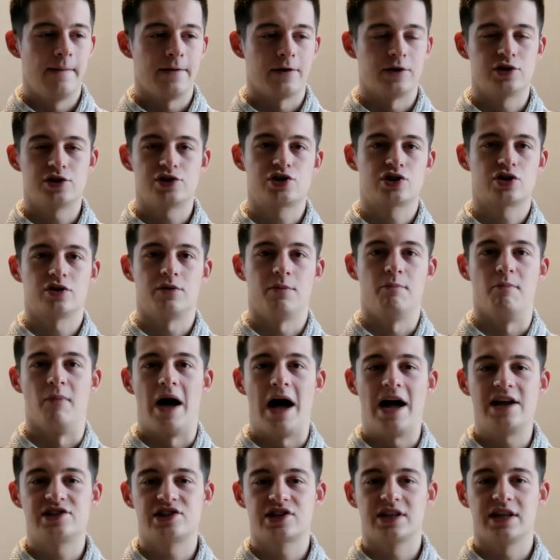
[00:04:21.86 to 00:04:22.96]
You're not just gonna
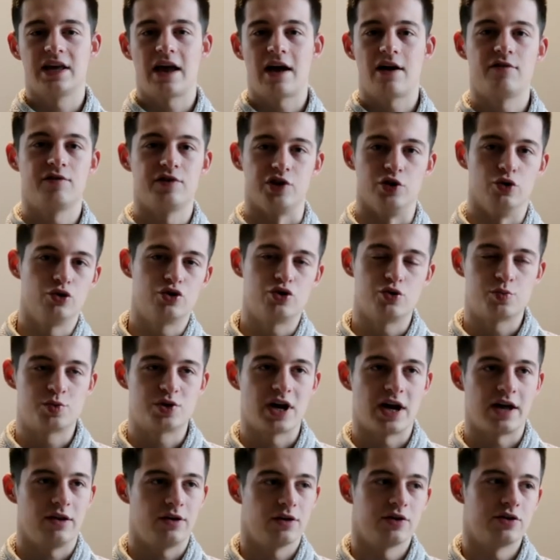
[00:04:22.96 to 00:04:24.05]
magically have a YouTube
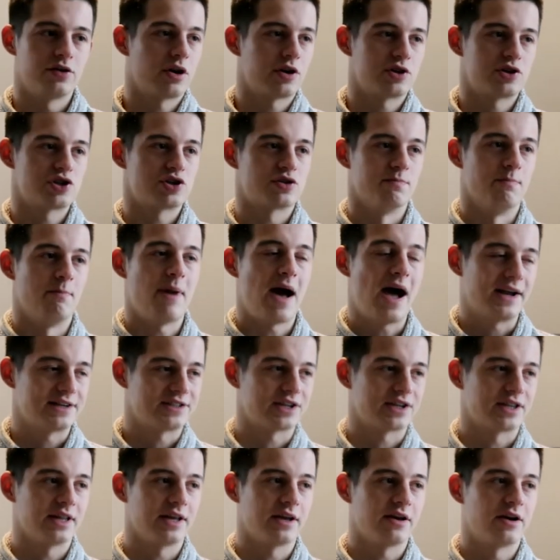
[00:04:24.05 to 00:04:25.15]
channel. You're not just
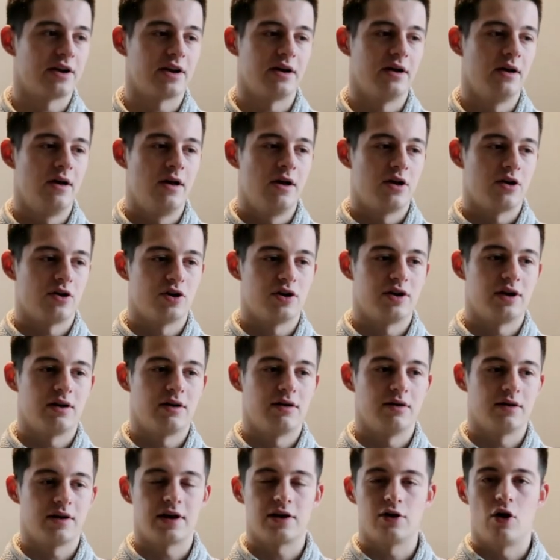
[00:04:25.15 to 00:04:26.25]
magically gonna
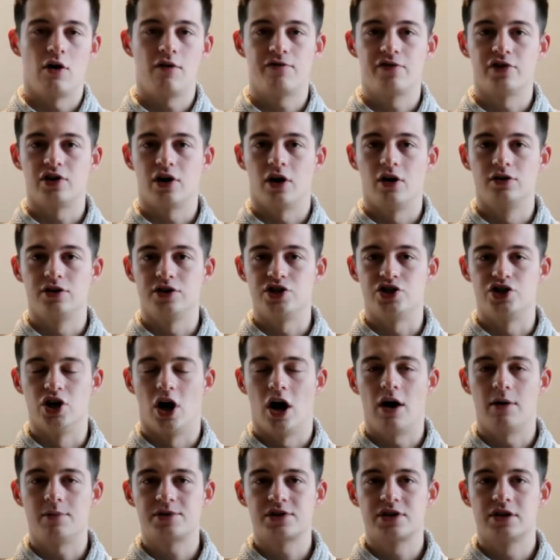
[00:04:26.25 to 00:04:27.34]
get offered all these
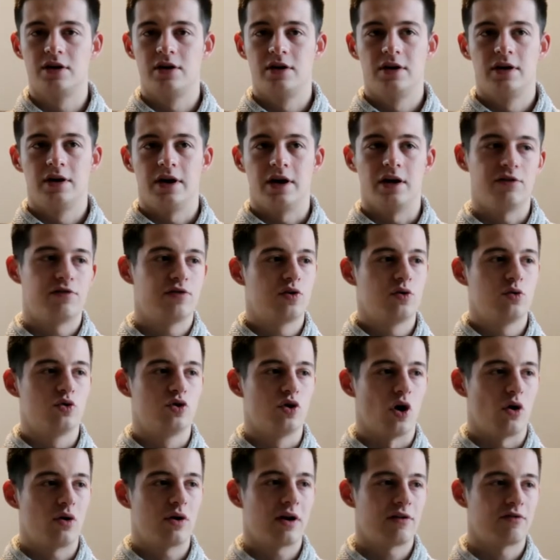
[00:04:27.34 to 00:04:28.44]
jobs. If you
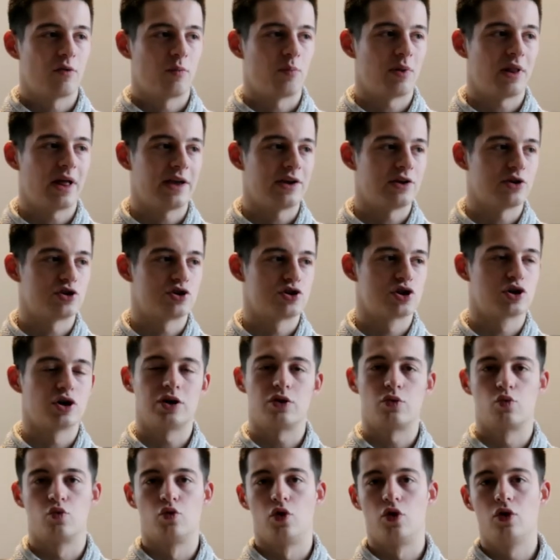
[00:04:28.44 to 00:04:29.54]
don't have a plan, you're just
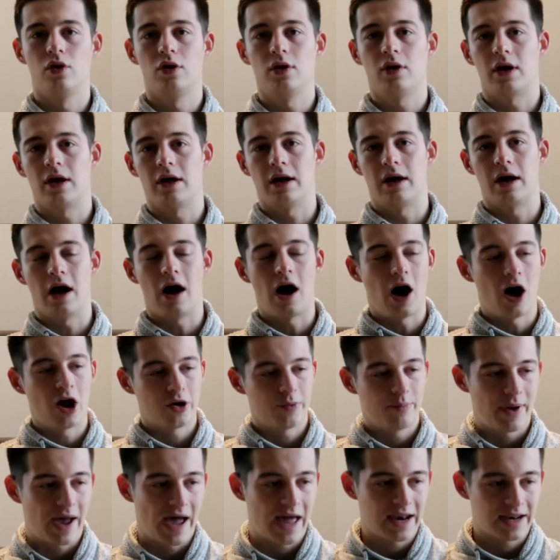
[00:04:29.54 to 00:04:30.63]
gonna roll
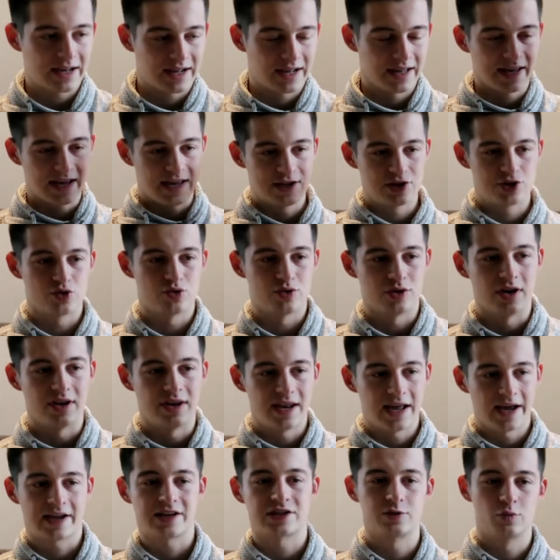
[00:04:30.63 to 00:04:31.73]
automatically into the
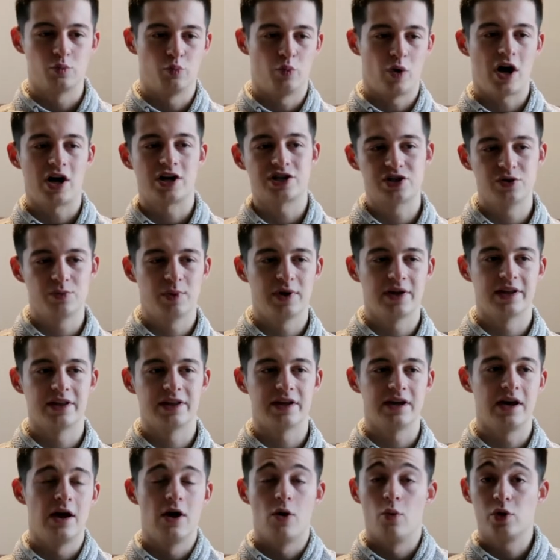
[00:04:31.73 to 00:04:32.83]
next
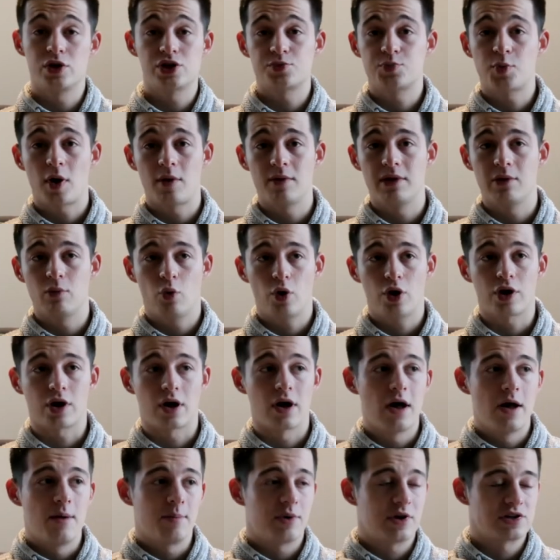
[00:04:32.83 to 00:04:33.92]
possibility, which is probably
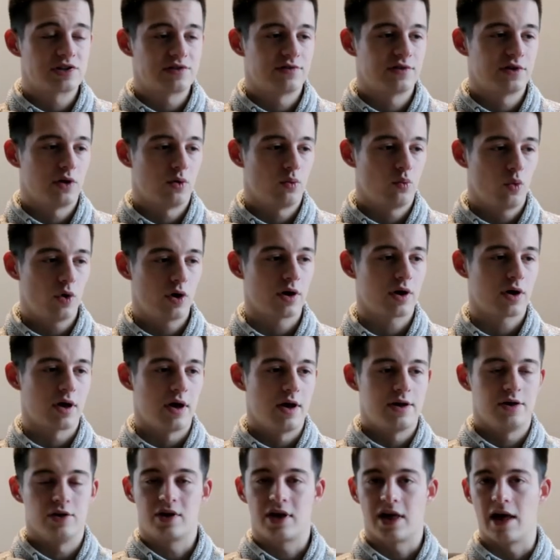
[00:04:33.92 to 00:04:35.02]
work. Because if you don't work,
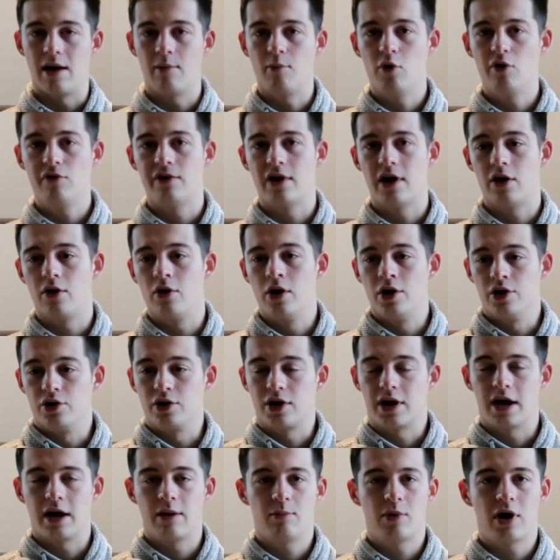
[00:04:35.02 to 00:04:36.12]
you can't move out, you
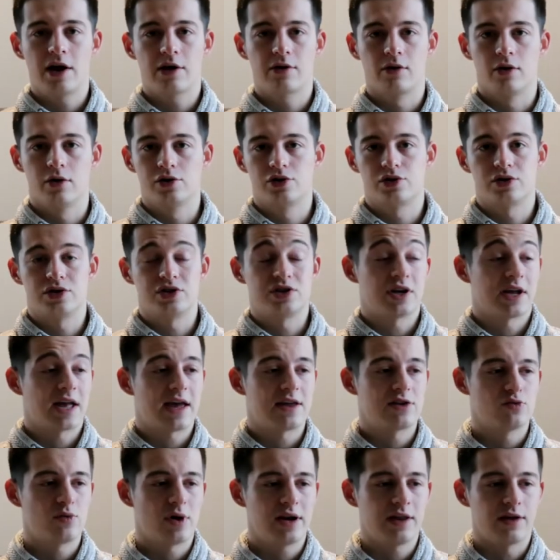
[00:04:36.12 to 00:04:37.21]
can't buy groceries, you
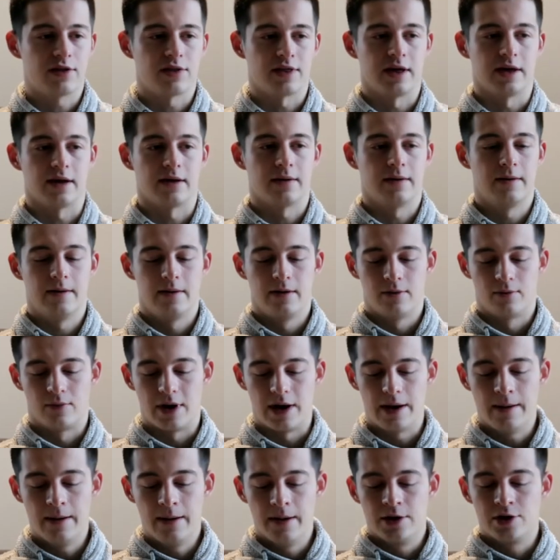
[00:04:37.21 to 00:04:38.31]
can't do anything.
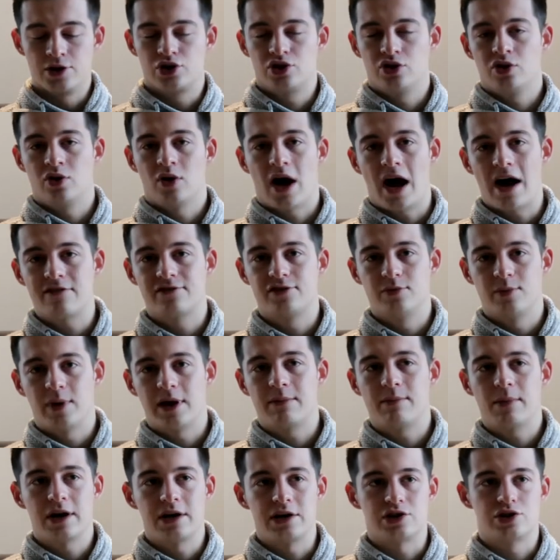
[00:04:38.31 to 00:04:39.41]
Right? So you have to
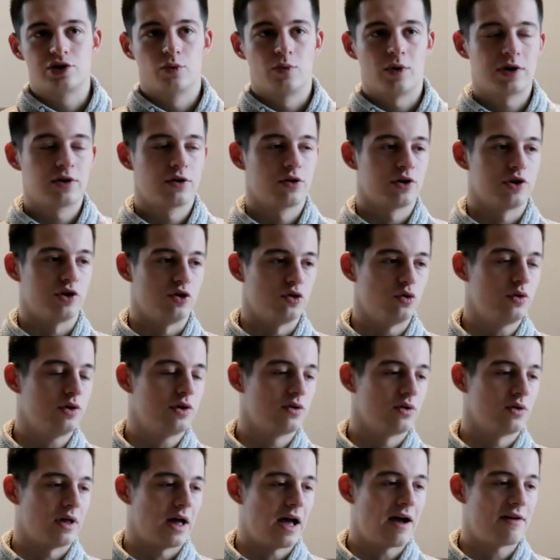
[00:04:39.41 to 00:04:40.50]
make money. So what will you do?
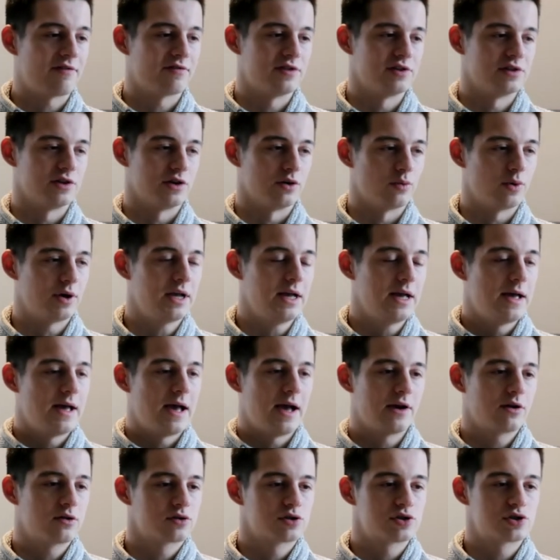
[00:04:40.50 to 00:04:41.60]
You'll have the degree
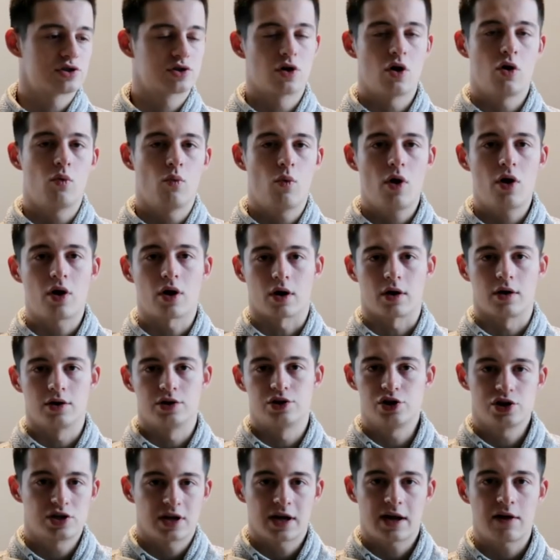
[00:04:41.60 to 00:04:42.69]
and you'll just go work
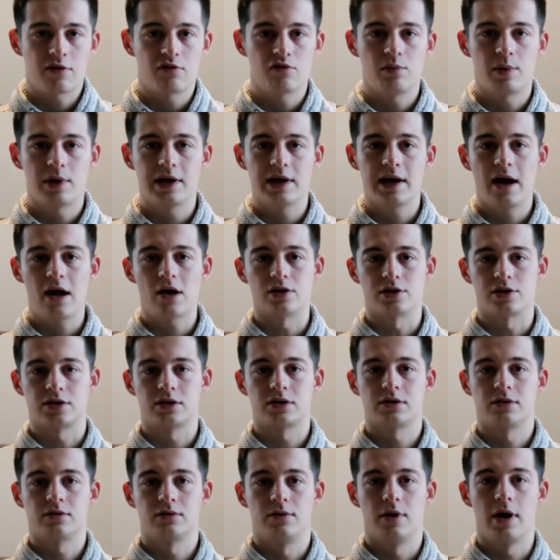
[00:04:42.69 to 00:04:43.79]
just like everybody
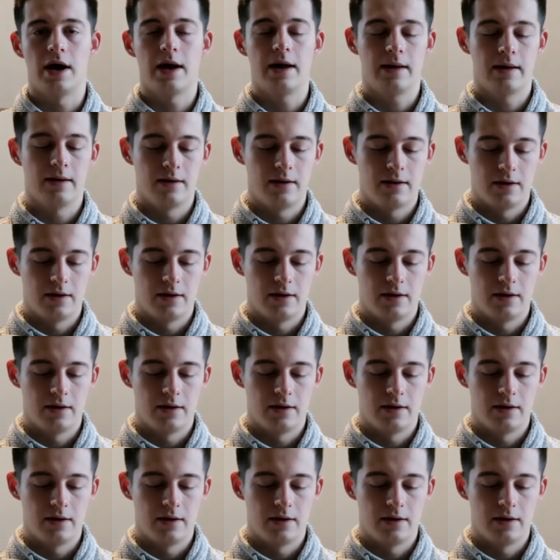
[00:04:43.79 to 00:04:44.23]
else, right?